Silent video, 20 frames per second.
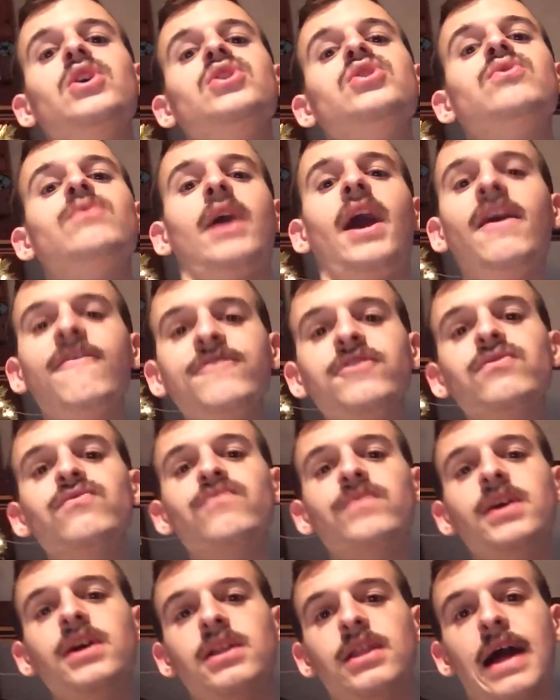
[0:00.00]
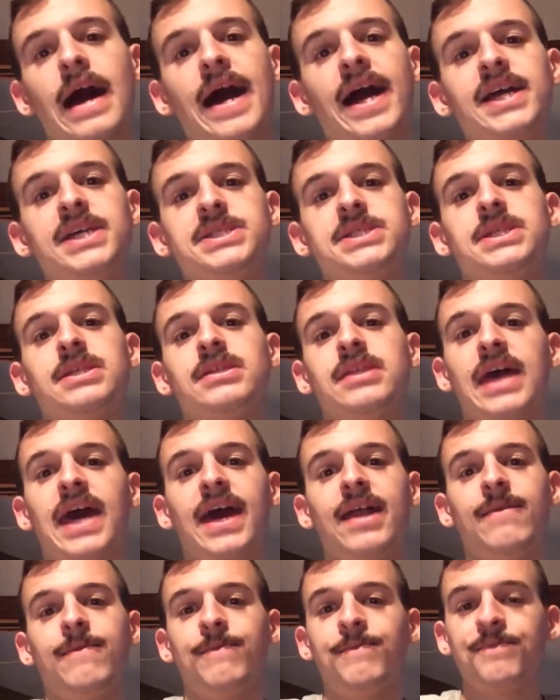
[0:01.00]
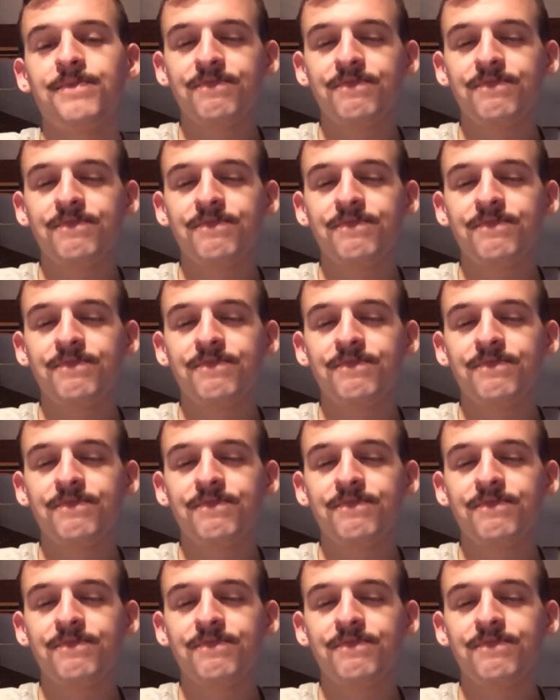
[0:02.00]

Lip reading: you have to realize that